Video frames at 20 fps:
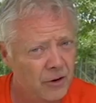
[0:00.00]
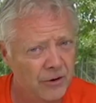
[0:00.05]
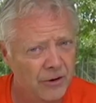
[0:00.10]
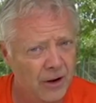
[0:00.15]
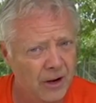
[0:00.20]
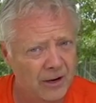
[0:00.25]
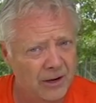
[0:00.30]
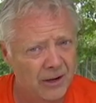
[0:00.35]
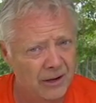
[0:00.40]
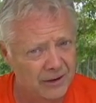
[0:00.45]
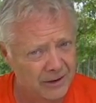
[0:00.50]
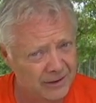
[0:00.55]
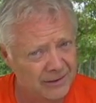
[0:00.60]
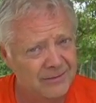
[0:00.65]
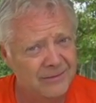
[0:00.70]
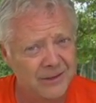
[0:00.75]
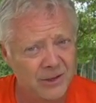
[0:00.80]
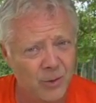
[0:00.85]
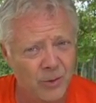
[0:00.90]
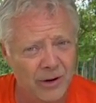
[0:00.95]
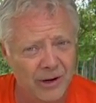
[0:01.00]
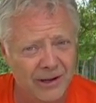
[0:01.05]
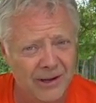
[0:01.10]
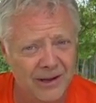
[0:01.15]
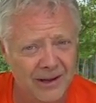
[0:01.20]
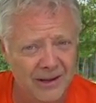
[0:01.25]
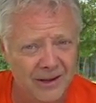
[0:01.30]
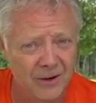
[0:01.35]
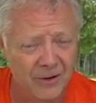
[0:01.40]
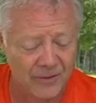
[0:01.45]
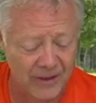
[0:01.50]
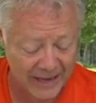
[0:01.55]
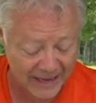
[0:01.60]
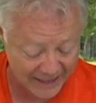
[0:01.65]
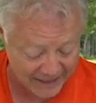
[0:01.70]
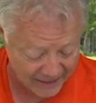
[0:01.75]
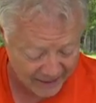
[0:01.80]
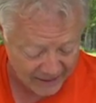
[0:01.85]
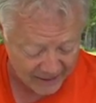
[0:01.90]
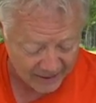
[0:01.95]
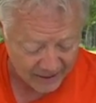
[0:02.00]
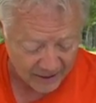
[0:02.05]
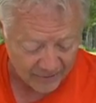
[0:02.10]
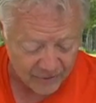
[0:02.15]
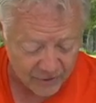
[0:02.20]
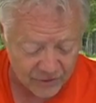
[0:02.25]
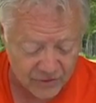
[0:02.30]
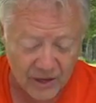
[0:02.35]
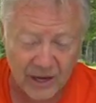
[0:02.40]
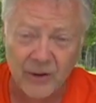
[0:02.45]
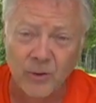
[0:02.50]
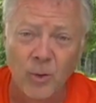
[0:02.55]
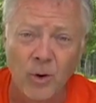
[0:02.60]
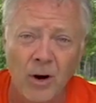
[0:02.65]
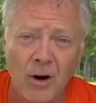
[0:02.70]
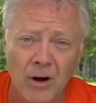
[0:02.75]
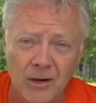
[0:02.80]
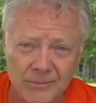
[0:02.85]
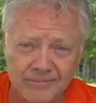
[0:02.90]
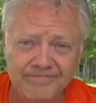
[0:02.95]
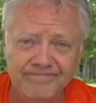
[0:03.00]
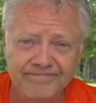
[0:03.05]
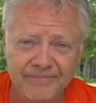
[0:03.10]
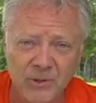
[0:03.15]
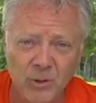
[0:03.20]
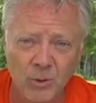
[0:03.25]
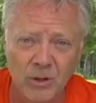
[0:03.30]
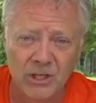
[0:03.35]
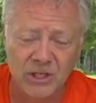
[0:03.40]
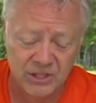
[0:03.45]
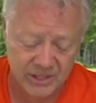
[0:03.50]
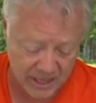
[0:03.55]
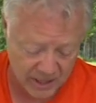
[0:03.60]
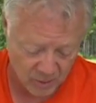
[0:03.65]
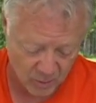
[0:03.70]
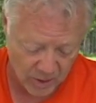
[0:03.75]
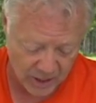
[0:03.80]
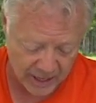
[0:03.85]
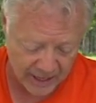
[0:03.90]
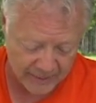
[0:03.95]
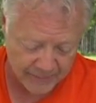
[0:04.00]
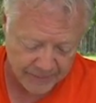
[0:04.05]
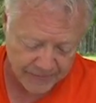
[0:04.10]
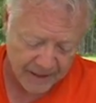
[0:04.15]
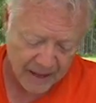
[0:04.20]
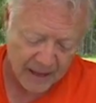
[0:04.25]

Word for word: you're a duck hunter, you want to key in on that. If you're trying to walk, you want to stay away.